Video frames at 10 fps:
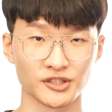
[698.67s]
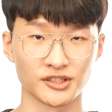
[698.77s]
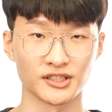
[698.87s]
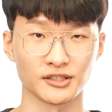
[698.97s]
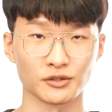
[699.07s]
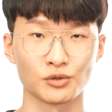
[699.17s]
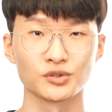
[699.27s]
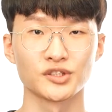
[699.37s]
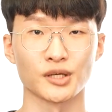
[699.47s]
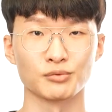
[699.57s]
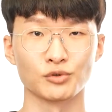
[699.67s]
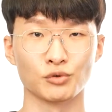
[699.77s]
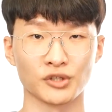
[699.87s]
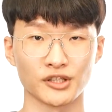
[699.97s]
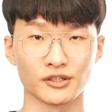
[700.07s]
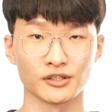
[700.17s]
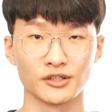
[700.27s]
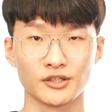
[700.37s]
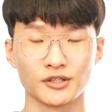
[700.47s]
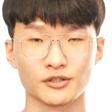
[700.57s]
By moving markdown
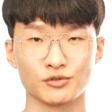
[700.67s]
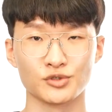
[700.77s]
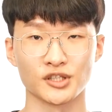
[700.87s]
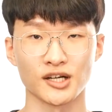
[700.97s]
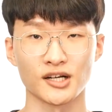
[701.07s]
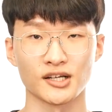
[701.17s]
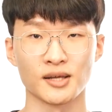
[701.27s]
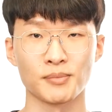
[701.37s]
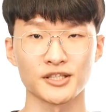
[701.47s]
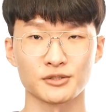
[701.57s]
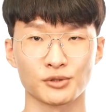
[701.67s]
documents into the codes,